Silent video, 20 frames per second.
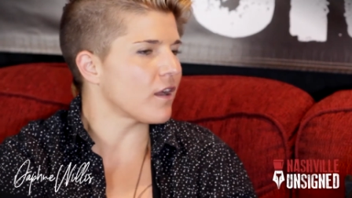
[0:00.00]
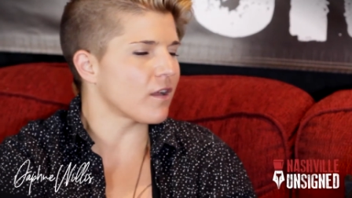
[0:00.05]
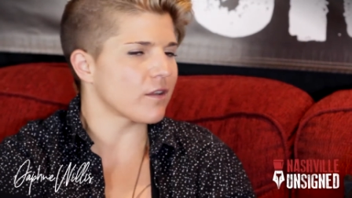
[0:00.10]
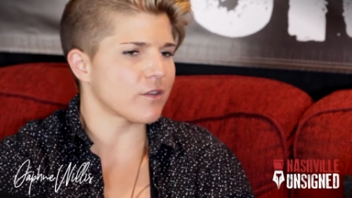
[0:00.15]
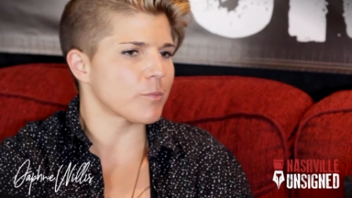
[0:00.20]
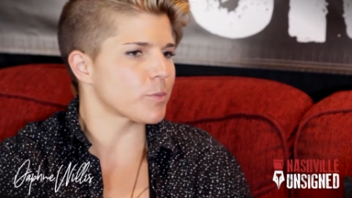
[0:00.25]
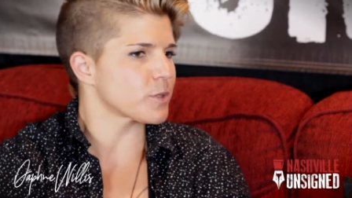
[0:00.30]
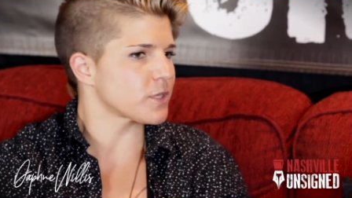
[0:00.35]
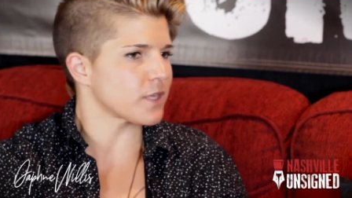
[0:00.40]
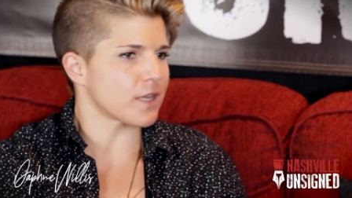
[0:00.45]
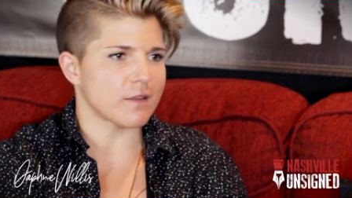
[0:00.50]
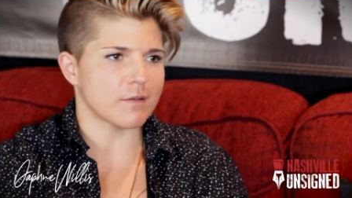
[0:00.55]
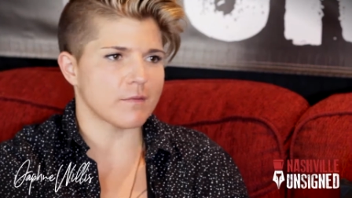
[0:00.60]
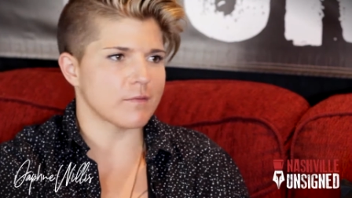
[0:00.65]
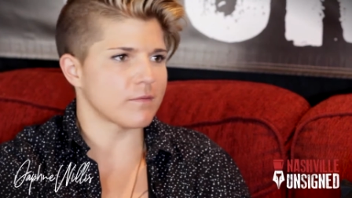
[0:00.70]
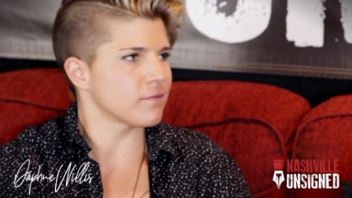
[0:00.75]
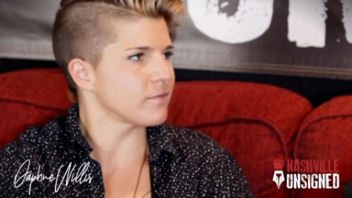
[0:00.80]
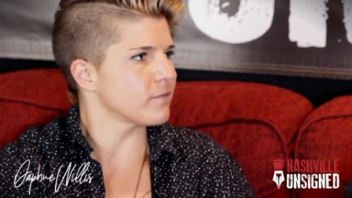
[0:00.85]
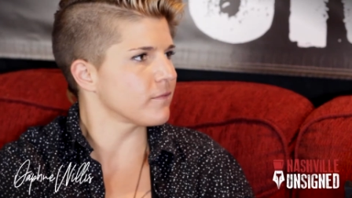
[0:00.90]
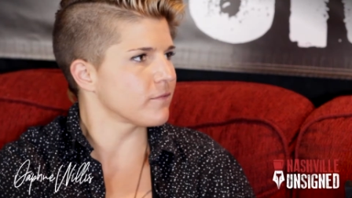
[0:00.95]
100%
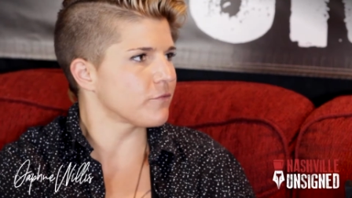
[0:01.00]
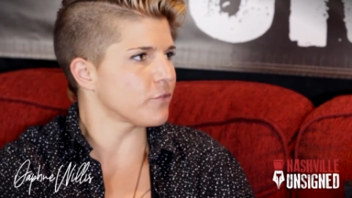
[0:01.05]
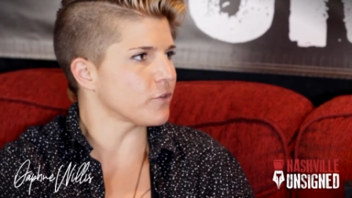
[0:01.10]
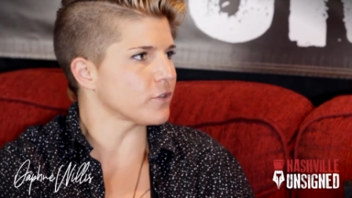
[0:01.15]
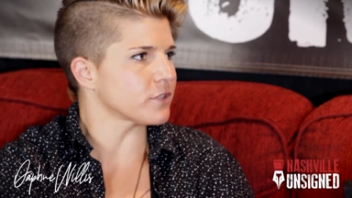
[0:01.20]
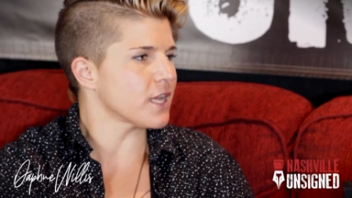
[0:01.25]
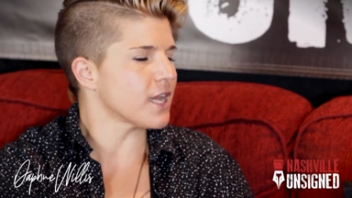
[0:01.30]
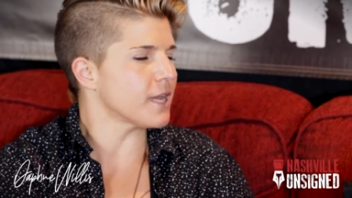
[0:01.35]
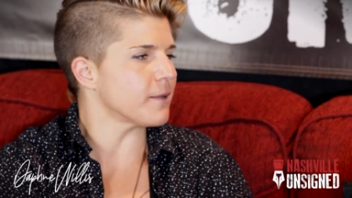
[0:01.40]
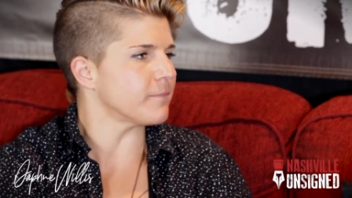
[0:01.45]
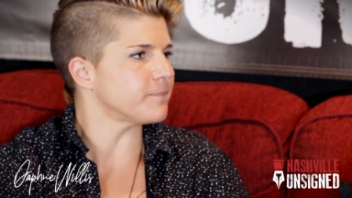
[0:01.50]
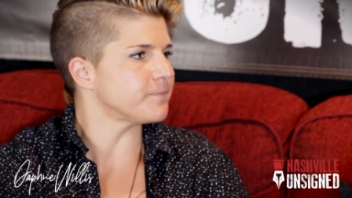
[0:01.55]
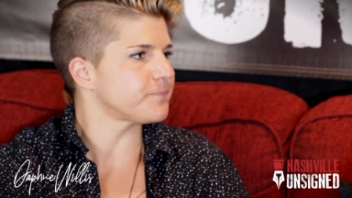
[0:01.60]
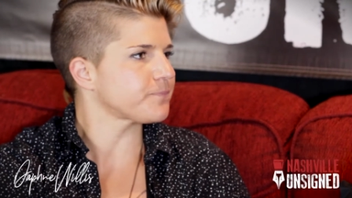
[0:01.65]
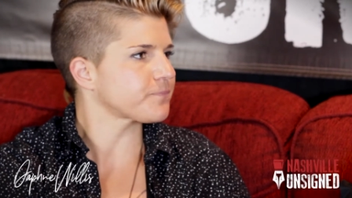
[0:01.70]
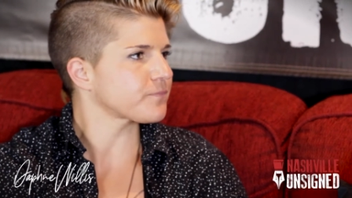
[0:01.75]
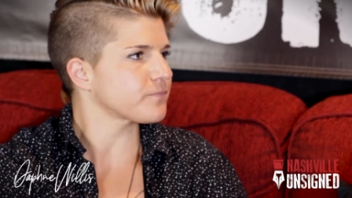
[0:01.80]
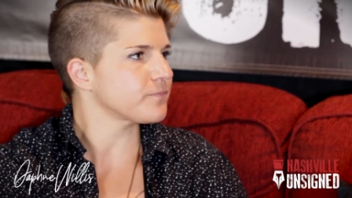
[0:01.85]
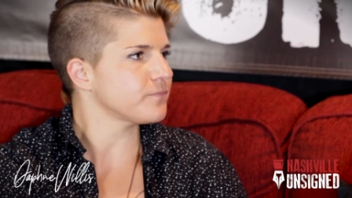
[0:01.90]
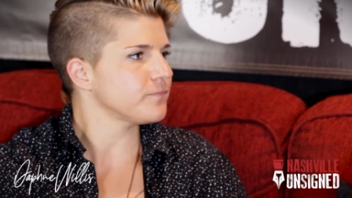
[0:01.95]
full time.
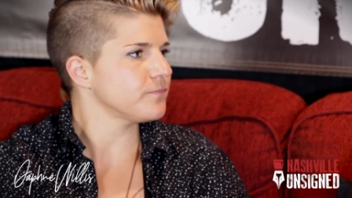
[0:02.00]
So